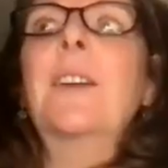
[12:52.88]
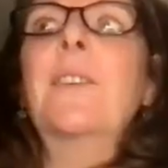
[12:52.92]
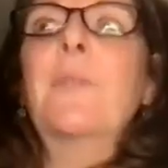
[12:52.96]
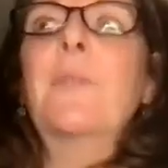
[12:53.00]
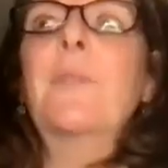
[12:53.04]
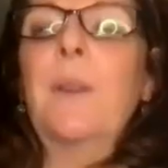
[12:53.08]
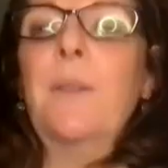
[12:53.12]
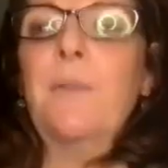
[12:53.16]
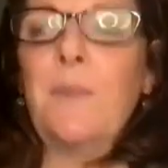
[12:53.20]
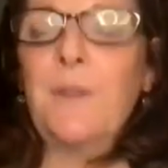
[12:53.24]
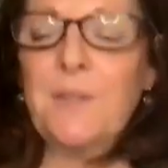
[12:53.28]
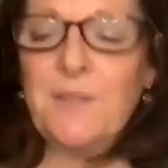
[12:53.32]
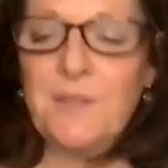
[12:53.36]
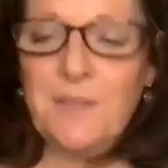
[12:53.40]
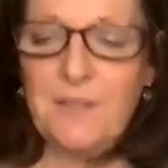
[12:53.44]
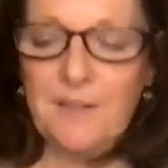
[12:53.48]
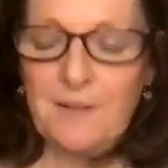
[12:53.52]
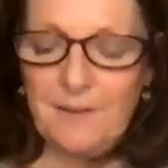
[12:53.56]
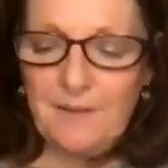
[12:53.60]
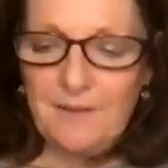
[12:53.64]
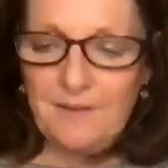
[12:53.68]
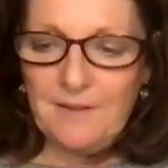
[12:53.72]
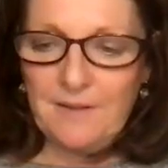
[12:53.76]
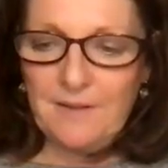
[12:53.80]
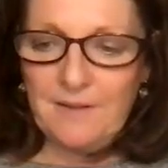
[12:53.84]
enough, when I first did
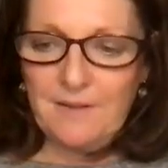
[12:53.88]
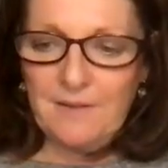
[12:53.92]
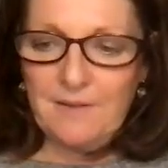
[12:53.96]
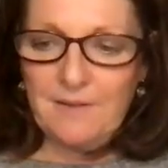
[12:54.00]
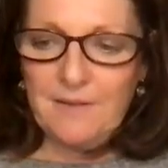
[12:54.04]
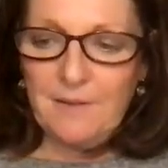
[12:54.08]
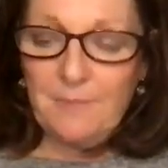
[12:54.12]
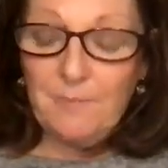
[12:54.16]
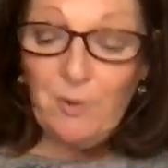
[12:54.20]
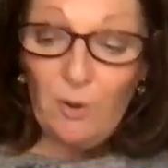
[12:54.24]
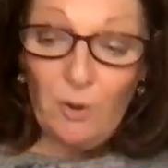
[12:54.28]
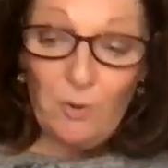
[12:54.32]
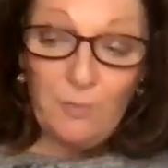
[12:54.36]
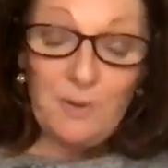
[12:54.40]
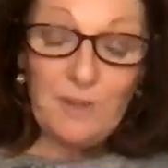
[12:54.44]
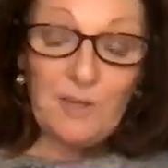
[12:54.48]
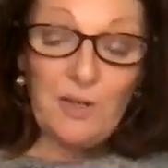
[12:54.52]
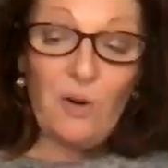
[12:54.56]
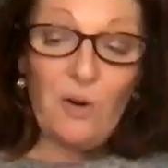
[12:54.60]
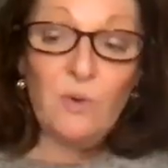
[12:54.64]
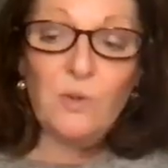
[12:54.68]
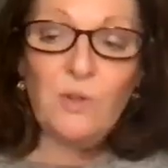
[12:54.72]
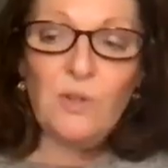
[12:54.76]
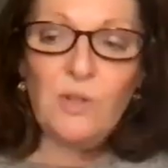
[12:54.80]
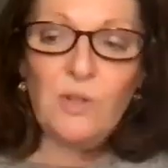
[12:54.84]
the diploma in
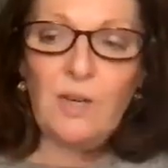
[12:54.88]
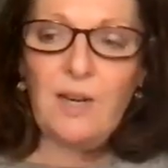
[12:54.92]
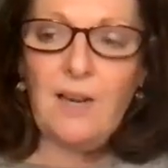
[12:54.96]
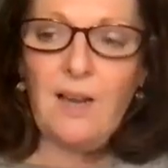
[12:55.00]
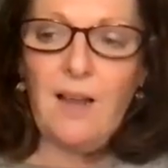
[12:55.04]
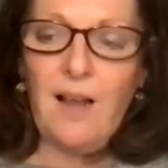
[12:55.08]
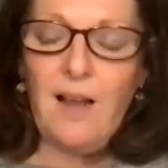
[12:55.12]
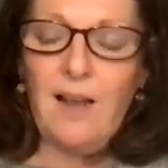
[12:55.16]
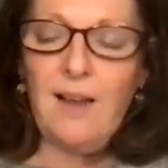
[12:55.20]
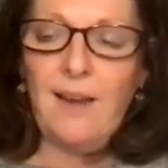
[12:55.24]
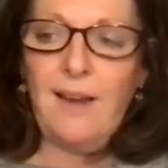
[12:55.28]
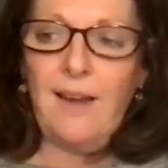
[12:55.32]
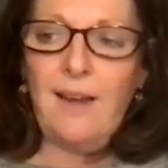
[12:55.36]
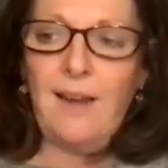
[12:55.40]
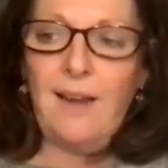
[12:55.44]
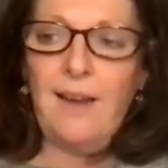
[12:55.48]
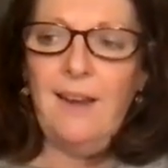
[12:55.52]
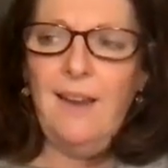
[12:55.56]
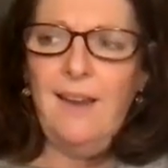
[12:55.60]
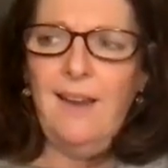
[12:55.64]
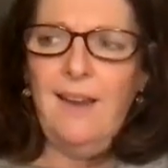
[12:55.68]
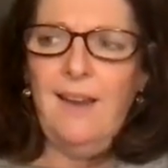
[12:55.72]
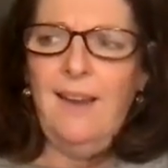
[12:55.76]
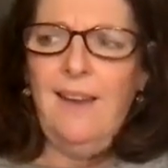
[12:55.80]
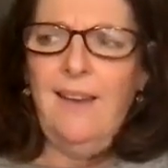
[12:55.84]
coaching, I
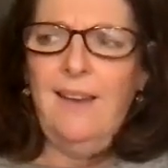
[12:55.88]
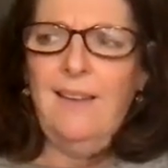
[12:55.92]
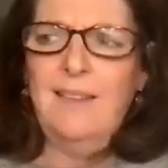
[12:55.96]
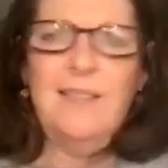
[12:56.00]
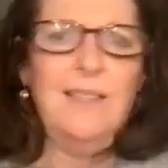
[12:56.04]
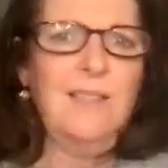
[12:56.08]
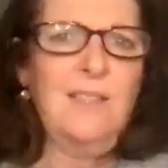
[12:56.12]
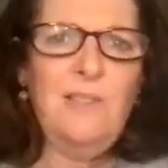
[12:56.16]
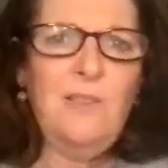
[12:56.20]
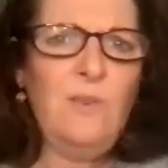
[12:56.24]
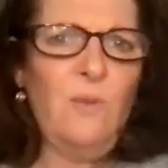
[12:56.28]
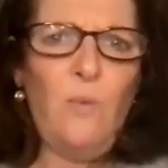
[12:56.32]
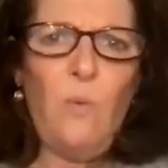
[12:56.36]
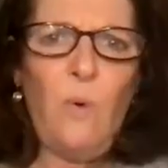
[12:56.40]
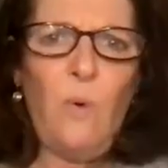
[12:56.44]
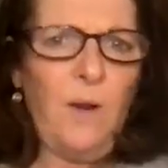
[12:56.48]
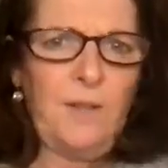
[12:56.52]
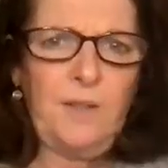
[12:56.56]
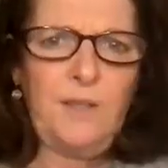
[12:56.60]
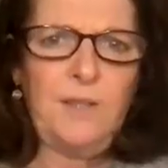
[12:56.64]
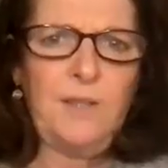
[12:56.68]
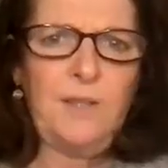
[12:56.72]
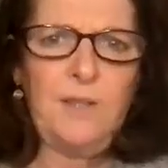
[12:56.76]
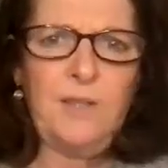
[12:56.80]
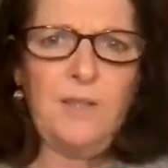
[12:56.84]
didn't know
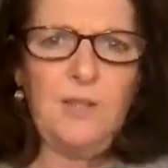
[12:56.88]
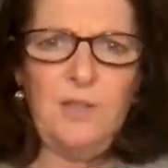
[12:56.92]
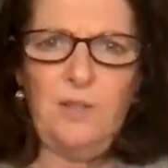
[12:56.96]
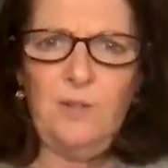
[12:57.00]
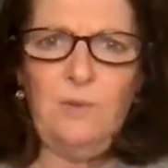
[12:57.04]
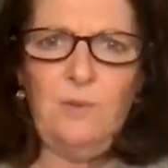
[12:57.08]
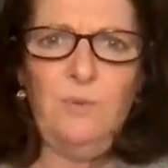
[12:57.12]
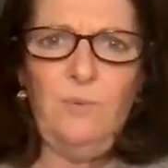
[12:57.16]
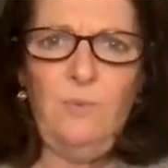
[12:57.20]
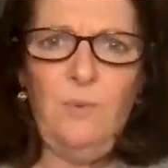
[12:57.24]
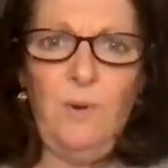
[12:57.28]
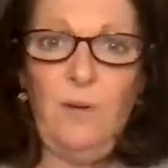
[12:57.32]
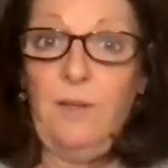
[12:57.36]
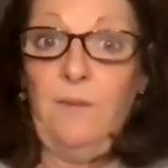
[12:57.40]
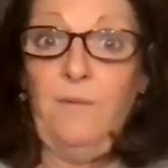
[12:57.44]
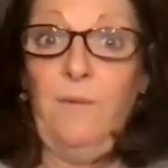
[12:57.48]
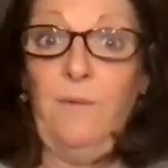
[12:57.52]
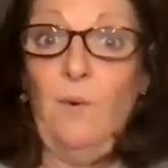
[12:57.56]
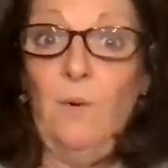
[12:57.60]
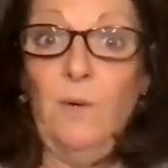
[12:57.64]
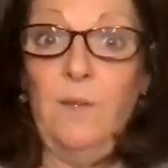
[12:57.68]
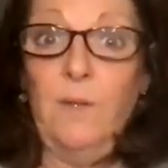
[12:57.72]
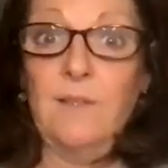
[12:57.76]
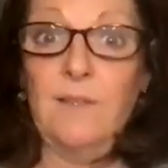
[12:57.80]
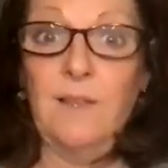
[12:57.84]
what to
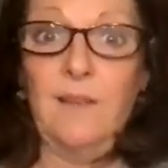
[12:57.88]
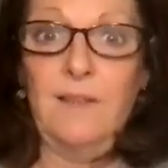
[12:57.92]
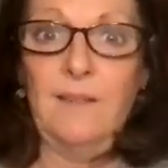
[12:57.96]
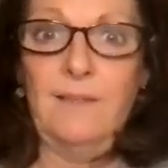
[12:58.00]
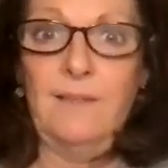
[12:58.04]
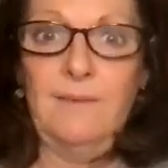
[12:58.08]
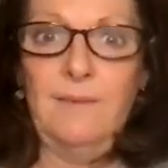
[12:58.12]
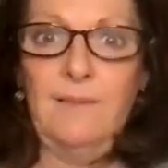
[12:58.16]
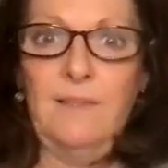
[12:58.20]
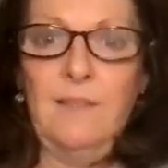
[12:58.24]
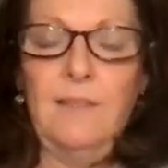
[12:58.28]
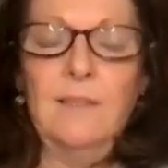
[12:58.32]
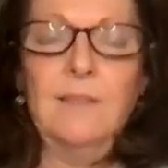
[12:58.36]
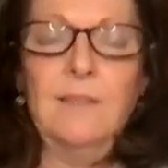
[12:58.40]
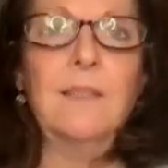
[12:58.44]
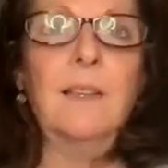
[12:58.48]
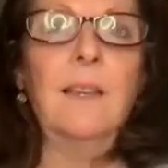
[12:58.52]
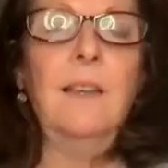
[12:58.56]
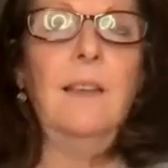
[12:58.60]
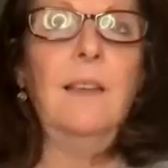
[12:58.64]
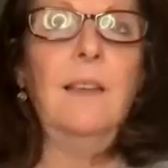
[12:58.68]
focus on, because